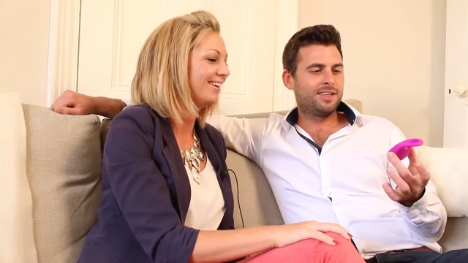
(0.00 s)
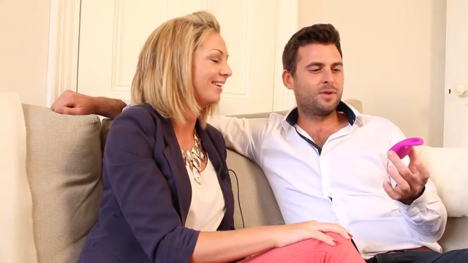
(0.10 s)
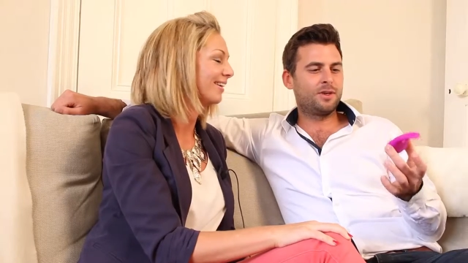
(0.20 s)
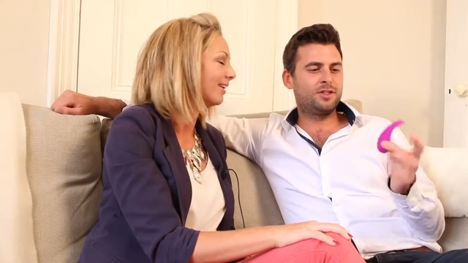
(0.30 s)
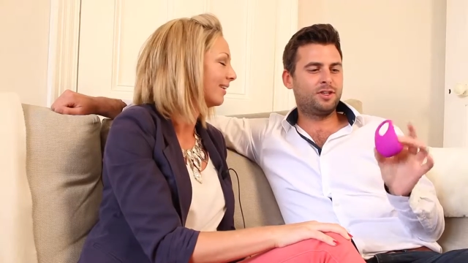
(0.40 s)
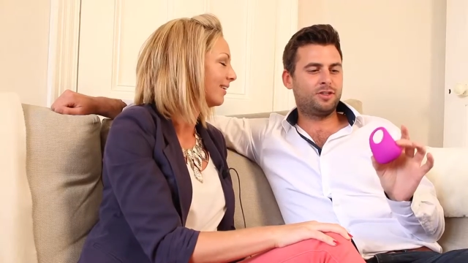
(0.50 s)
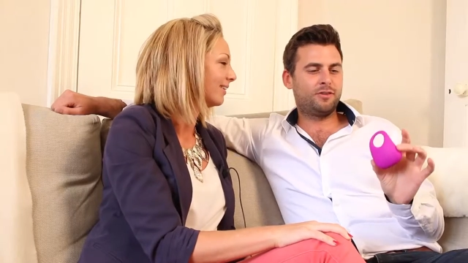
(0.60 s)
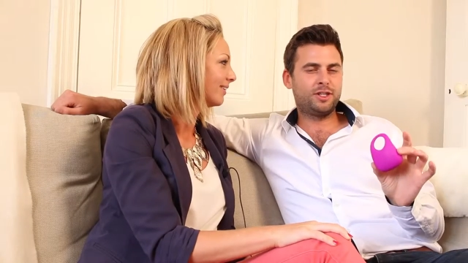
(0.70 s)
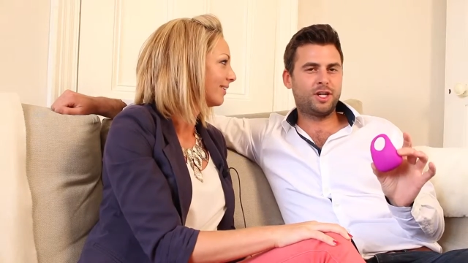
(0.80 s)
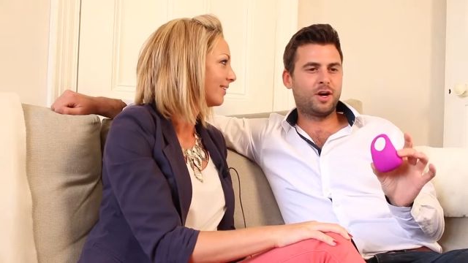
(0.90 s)
Speaker 1: So it's just for
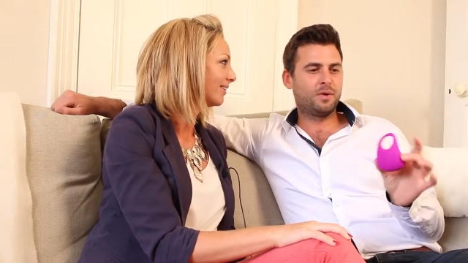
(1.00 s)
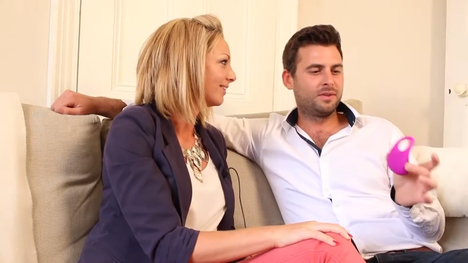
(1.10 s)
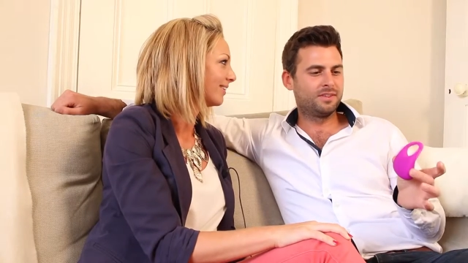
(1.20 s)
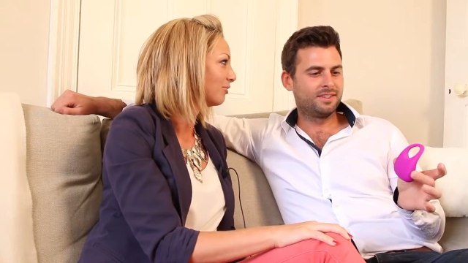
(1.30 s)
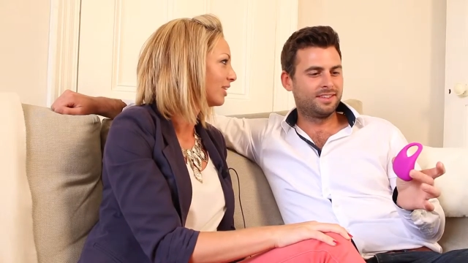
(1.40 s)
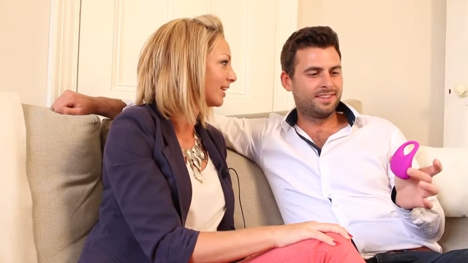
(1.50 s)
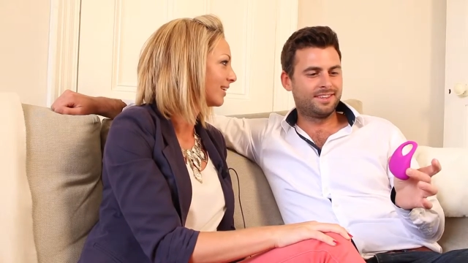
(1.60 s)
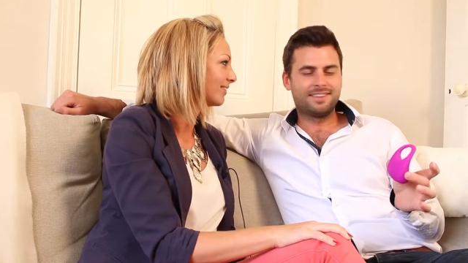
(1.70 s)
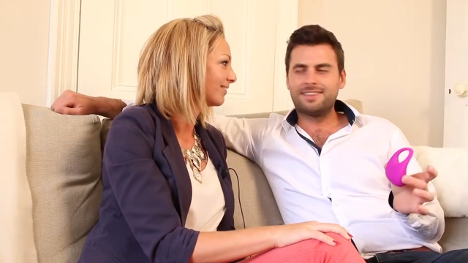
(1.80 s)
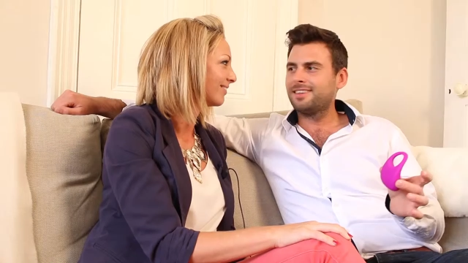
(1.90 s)
show. Rick.
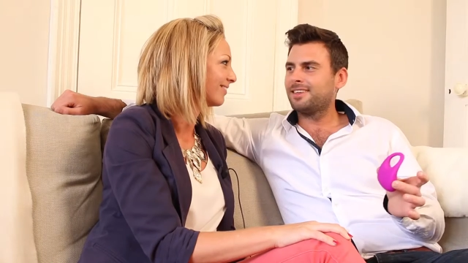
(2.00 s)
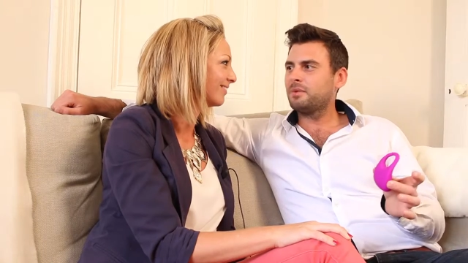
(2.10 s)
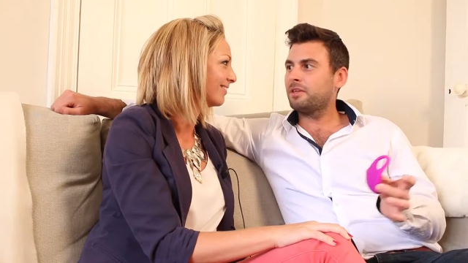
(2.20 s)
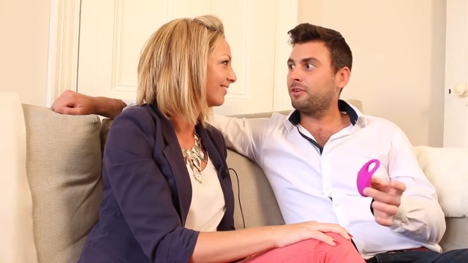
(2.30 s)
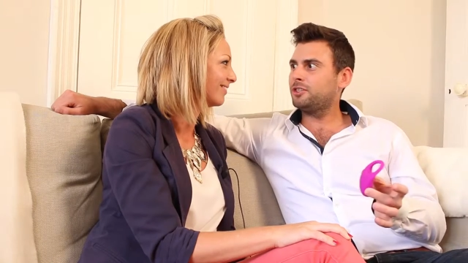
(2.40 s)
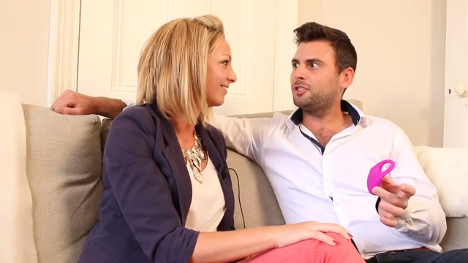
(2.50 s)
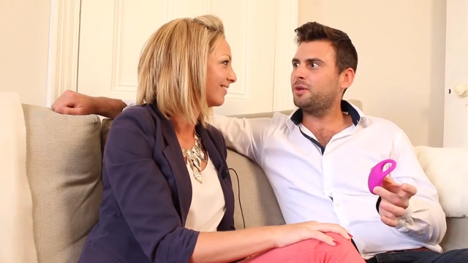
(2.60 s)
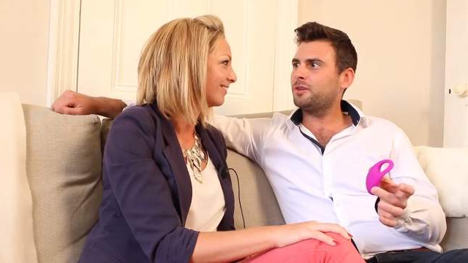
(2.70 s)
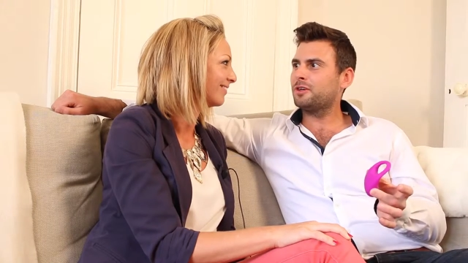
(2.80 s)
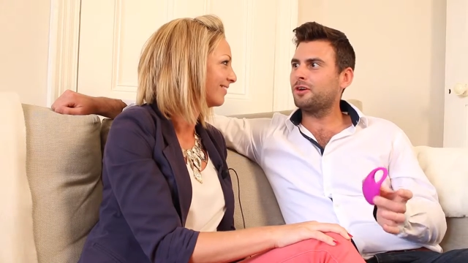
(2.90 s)
Well, if you're in
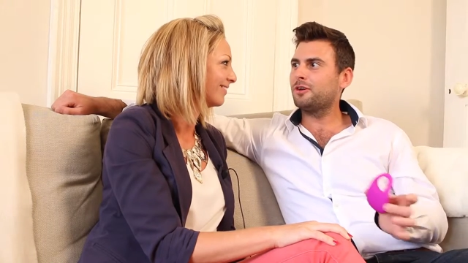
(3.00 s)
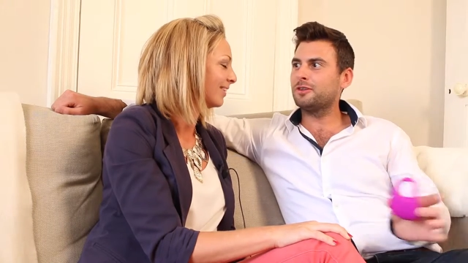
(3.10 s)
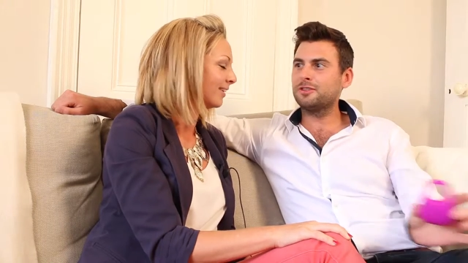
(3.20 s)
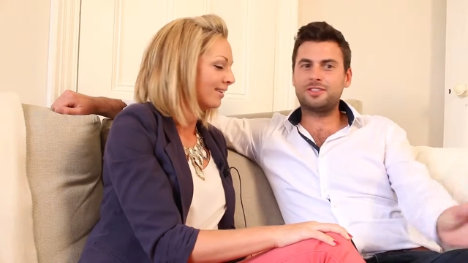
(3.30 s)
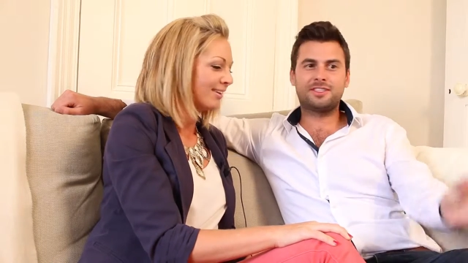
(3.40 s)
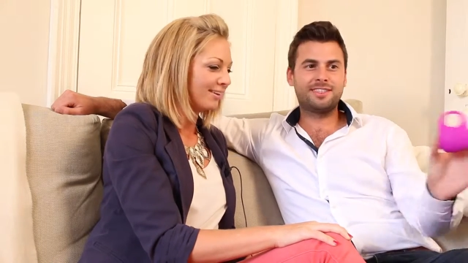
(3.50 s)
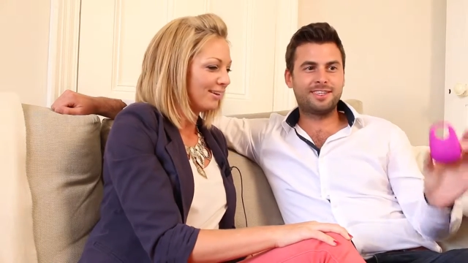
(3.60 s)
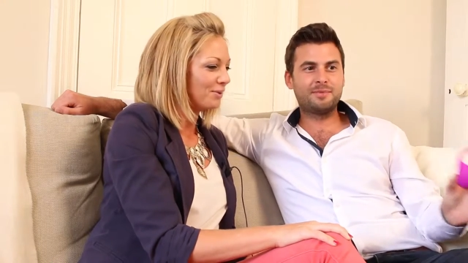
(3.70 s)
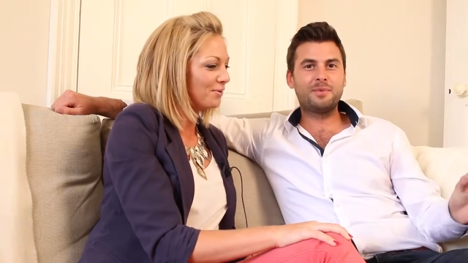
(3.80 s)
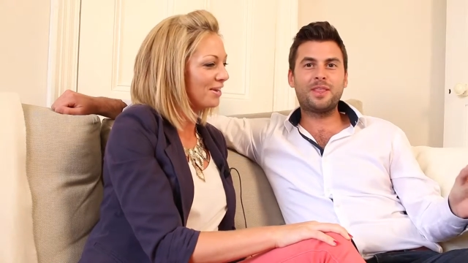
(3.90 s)
student halls, you
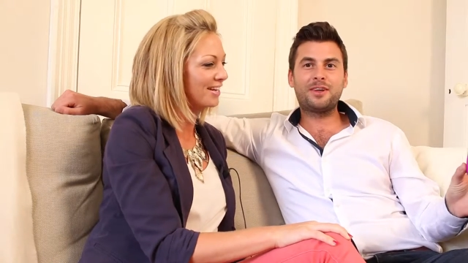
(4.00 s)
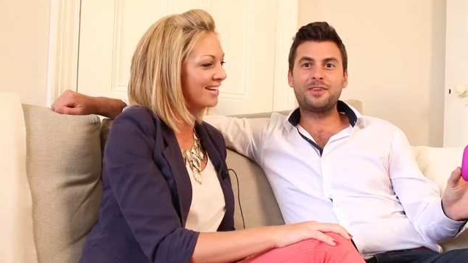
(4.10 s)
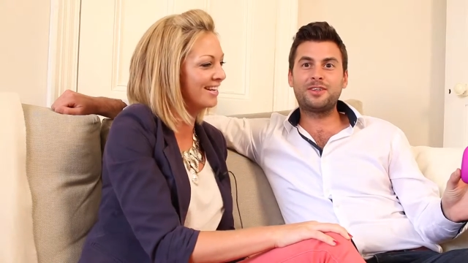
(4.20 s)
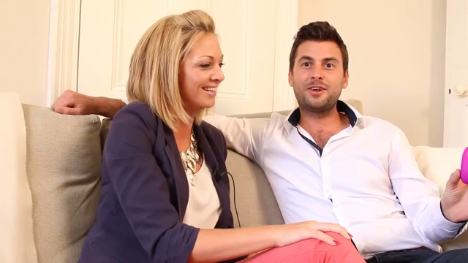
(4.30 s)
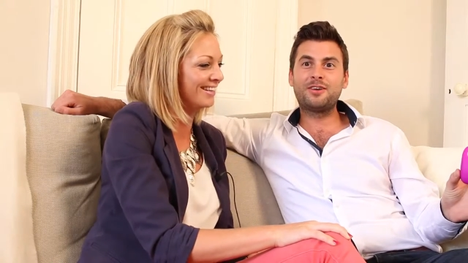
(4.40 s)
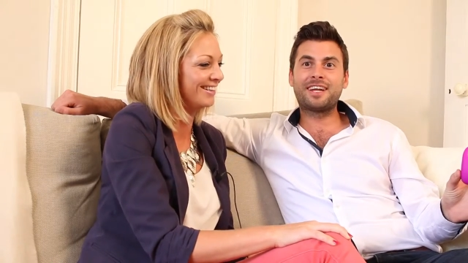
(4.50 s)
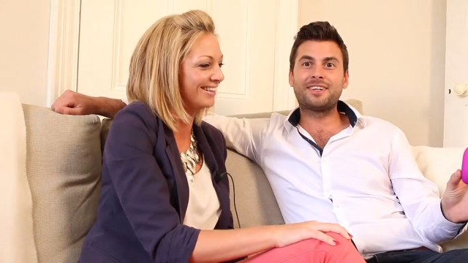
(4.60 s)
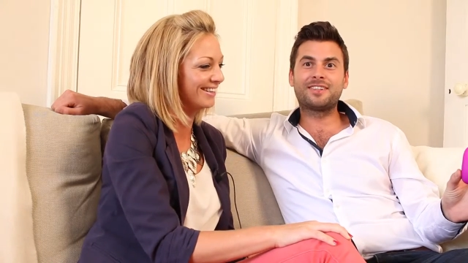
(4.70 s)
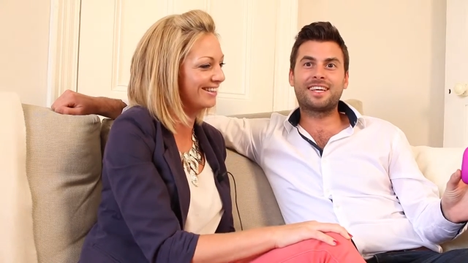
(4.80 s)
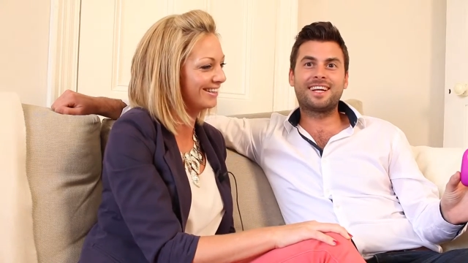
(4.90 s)
can put that on your door
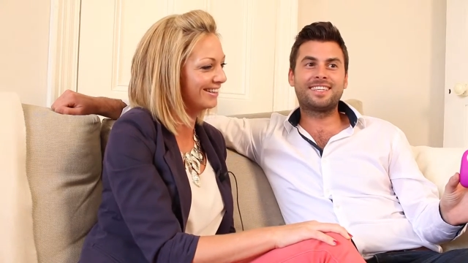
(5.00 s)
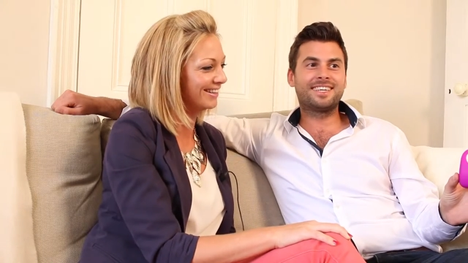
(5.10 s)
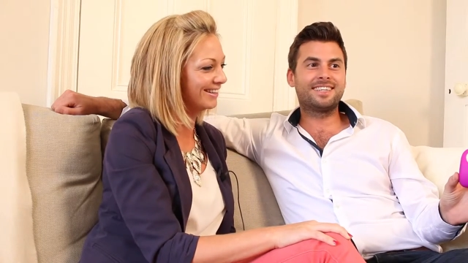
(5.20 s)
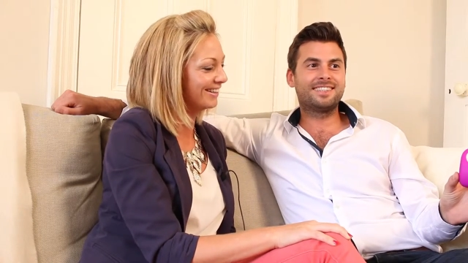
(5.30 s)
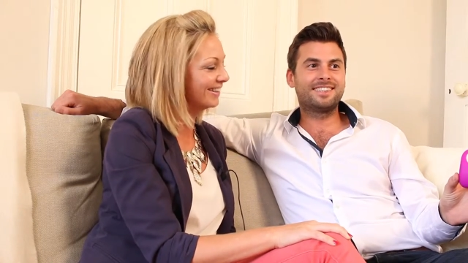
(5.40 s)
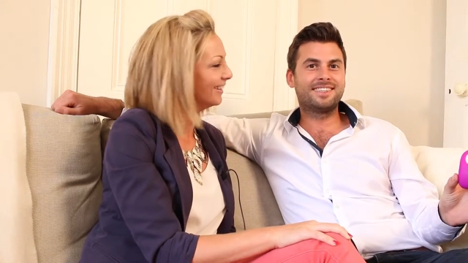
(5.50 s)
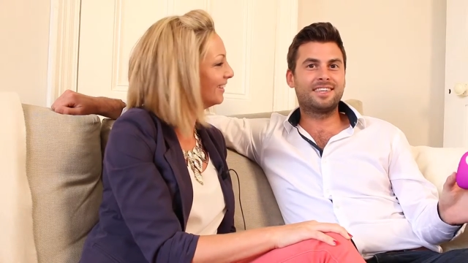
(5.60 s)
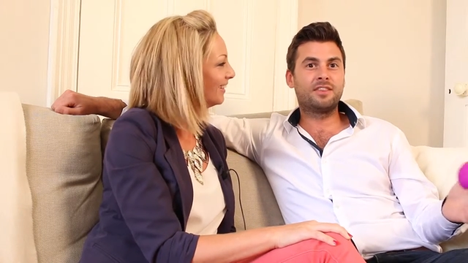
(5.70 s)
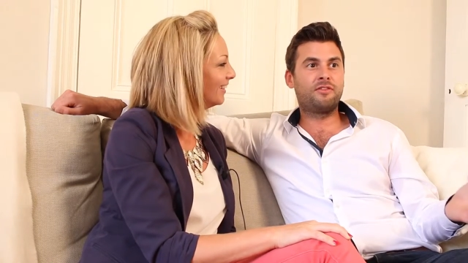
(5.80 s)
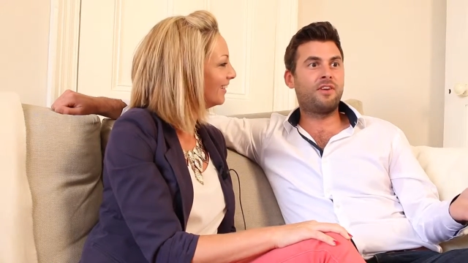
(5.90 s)
handle, can't you?
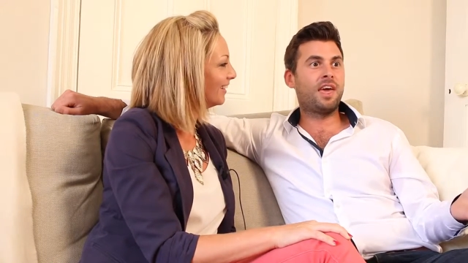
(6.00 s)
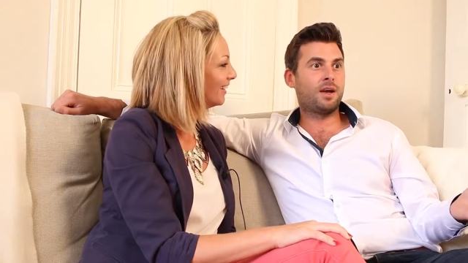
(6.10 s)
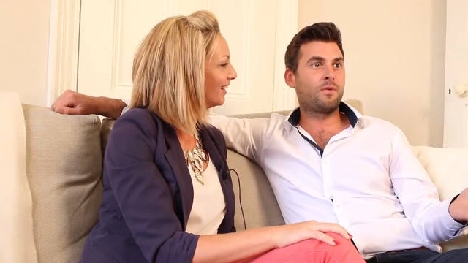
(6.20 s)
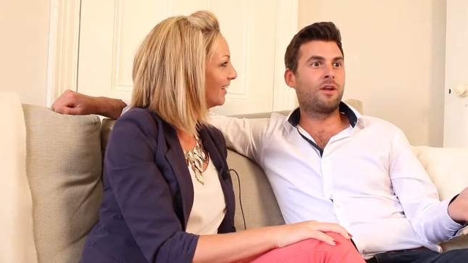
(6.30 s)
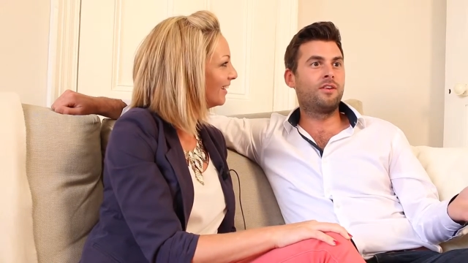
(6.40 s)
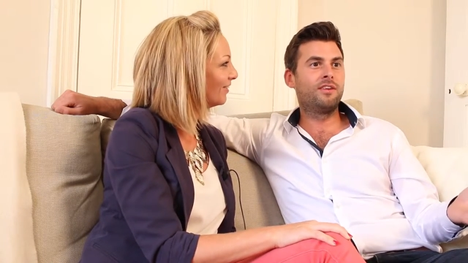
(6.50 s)
The fake one.